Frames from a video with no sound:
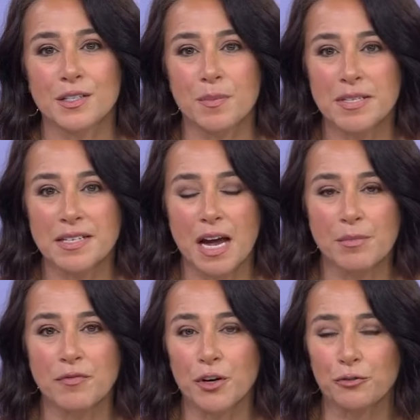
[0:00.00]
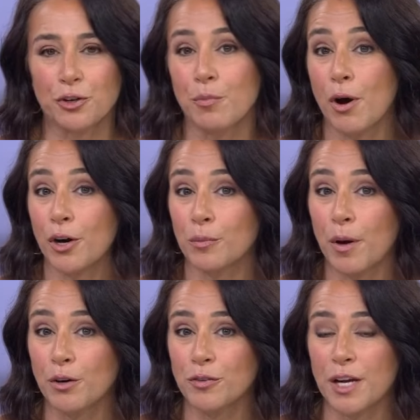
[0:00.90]
busy time of year for a monarch
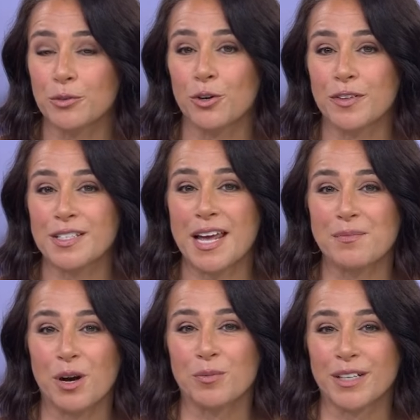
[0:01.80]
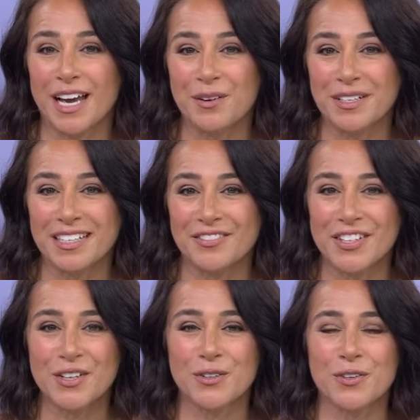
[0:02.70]
butterfly grove in Santa Barbara County. Visitors to